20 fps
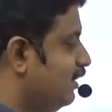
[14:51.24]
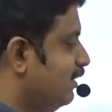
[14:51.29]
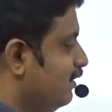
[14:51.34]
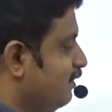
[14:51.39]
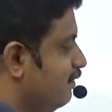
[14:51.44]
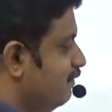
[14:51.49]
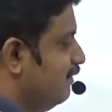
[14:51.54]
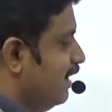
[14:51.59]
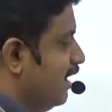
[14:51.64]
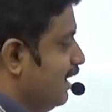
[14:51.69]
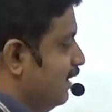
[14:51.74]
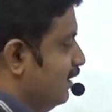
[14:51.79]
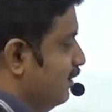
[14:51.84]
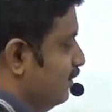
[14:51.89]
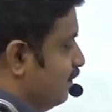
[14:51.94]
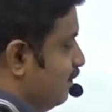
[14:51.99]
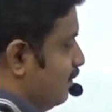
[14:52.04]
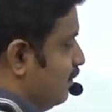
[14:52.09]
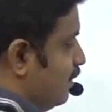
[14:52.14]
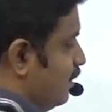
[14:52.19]
y.
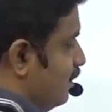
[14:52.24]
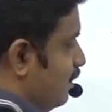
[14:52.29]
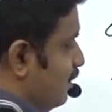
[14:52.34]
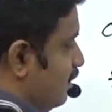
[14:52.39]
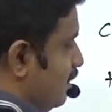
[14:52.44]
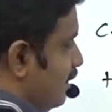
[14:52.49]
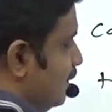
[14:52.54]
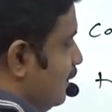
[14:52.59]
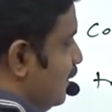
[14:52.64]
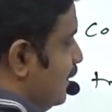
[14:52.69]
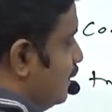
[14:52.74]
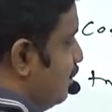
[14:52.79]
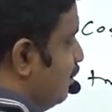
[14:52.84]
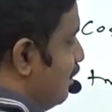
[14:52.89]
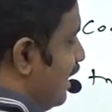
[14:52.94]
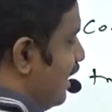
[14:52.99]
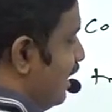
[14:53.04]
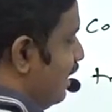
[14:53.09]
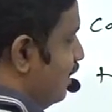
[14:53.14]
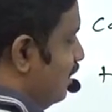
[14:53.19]
This is
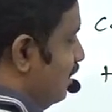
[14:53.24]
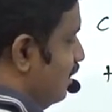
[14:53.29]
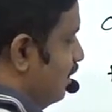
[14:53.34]
pi.